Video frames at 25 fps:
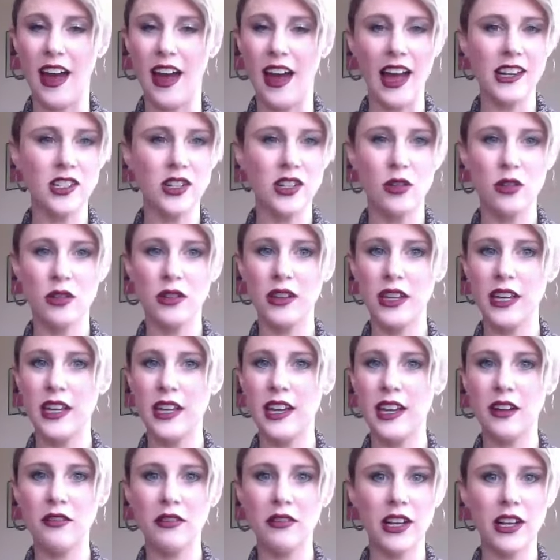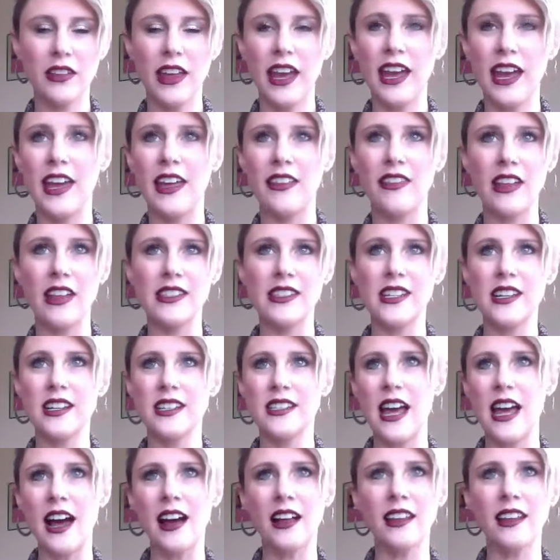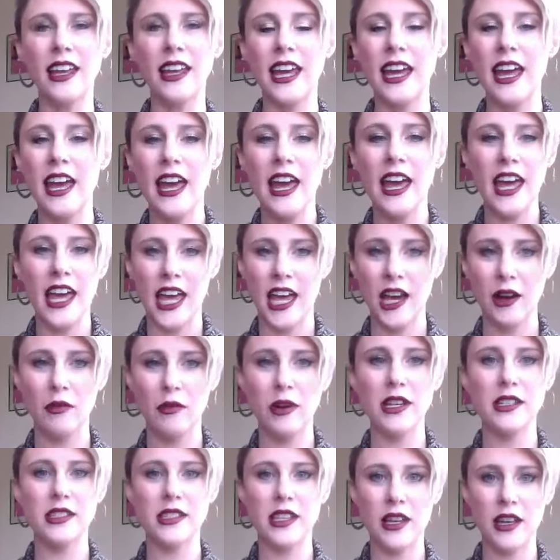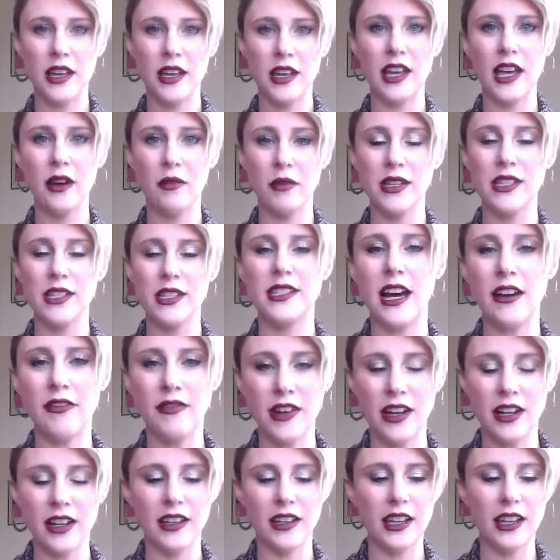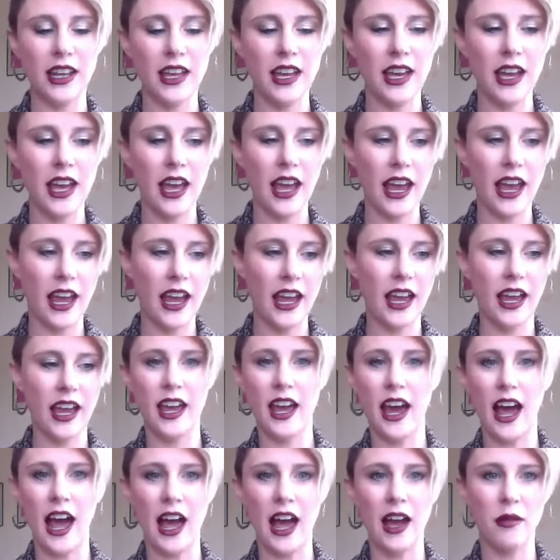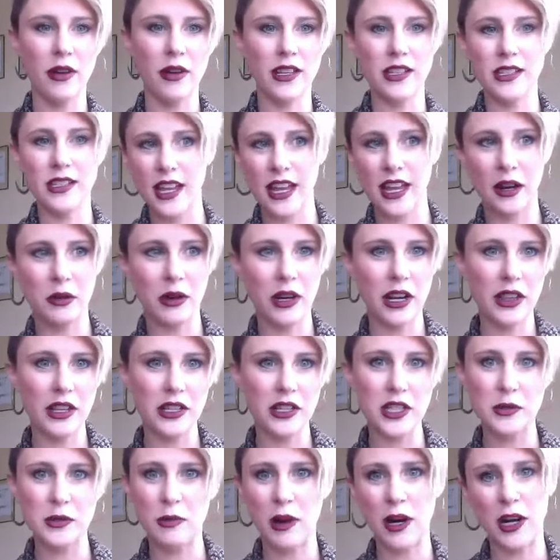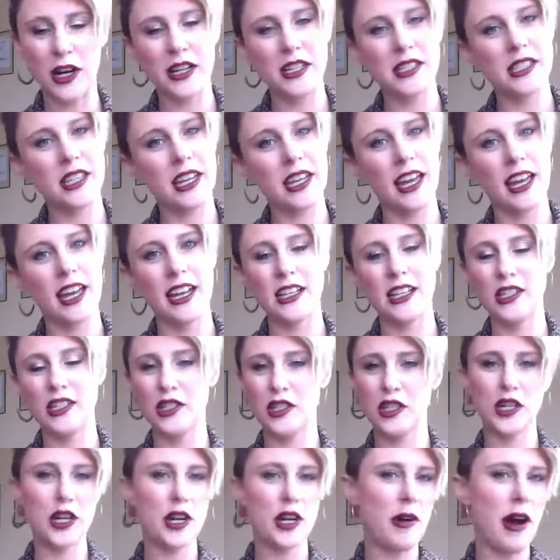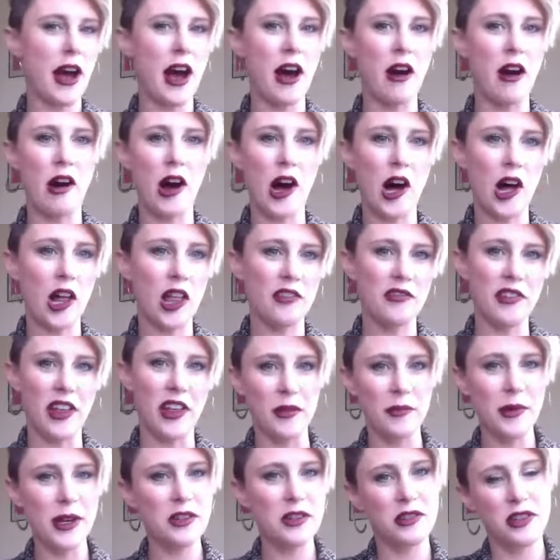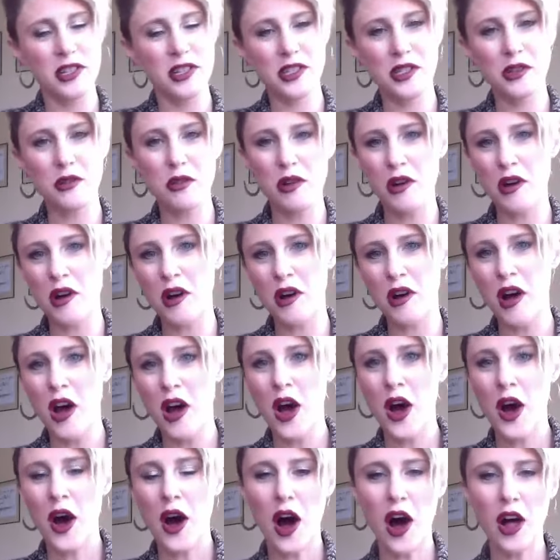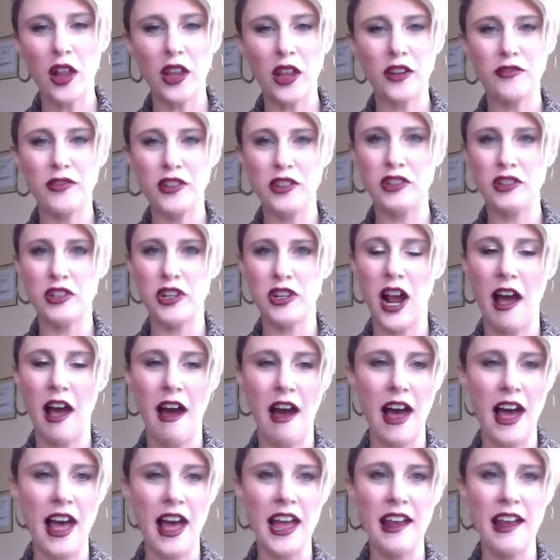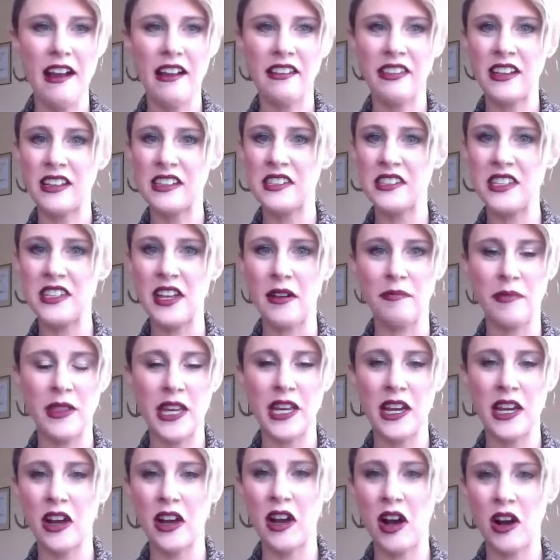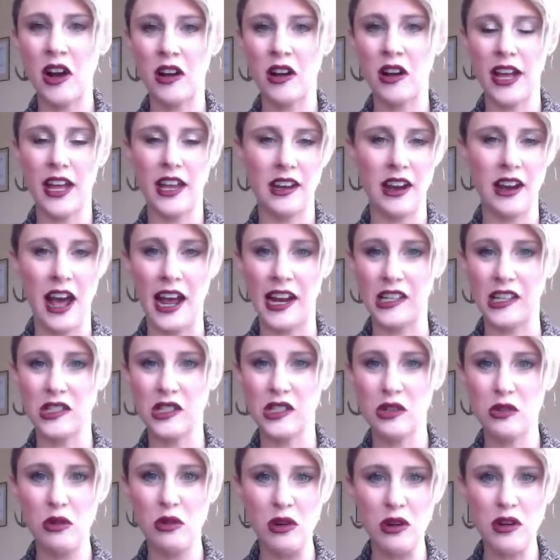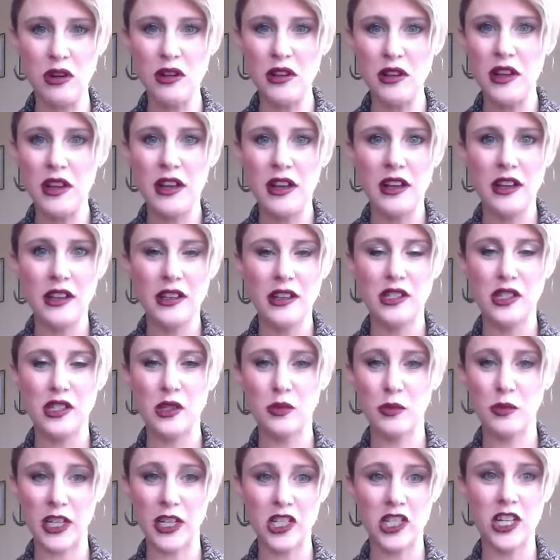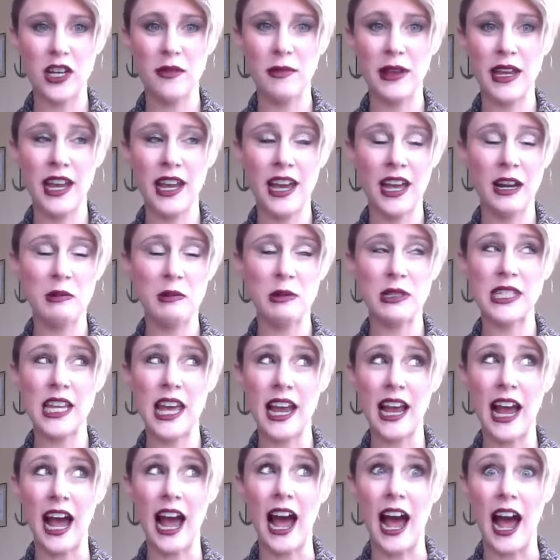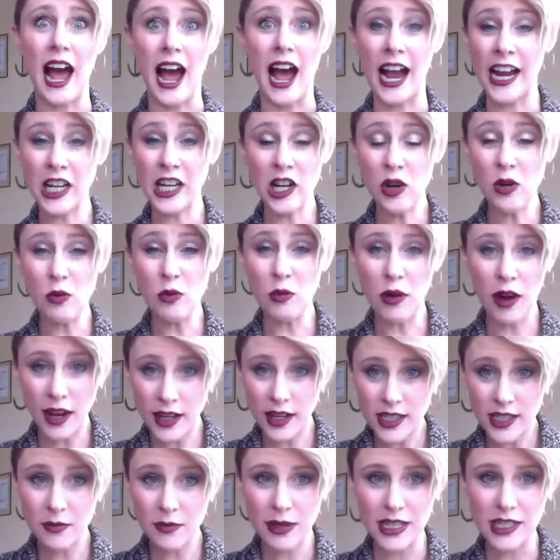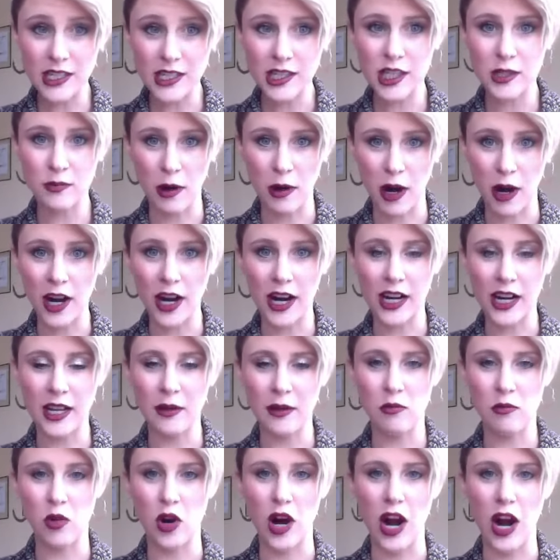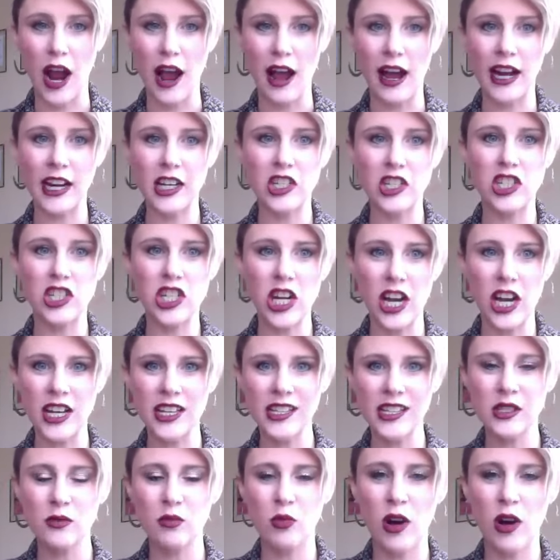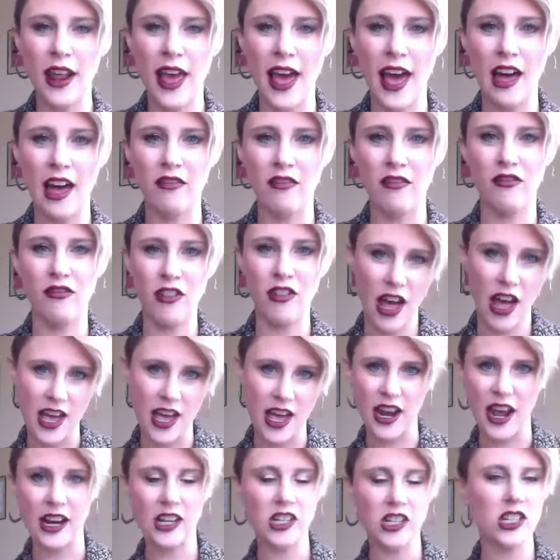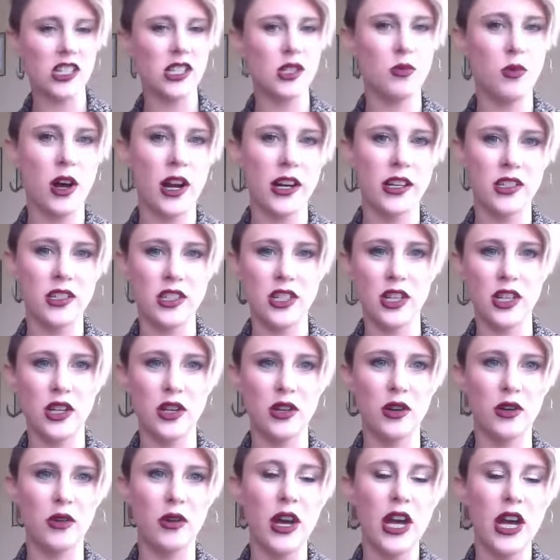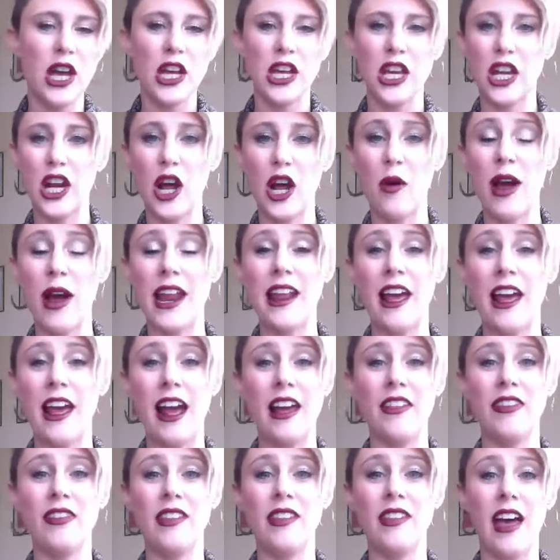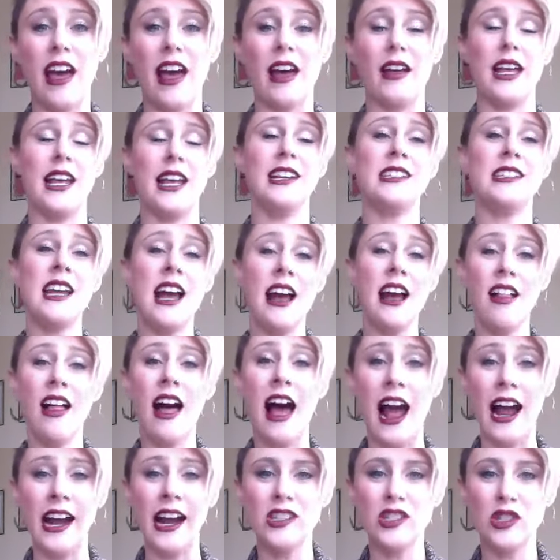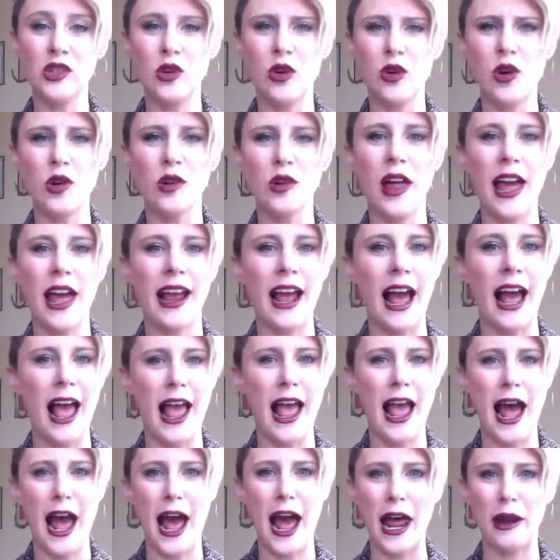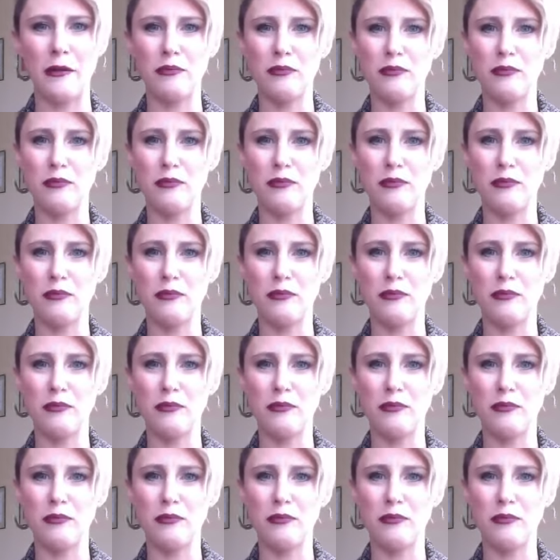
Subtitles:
I totally can relate. That's exactly, it was definitely I was like one of the smartest kids throughout all of elementary school, all of junior high, and then something in high school switched in me and it was like, I don't want to be smart anymore. I just want to have fun. I just want to, and until high school, like I had